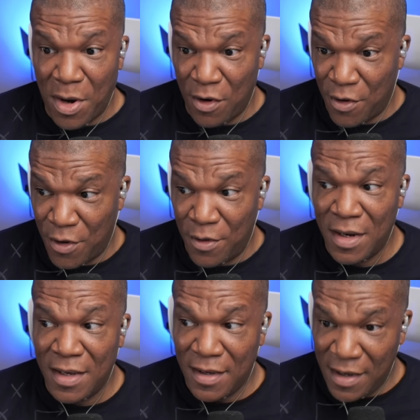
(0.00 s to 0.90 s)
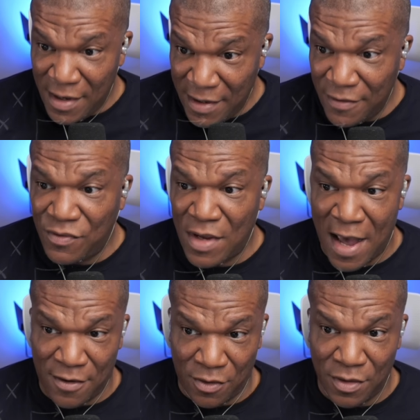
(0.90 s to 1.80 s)
per
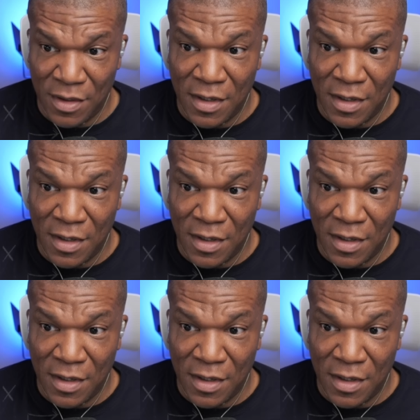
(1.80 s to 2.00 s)
insider.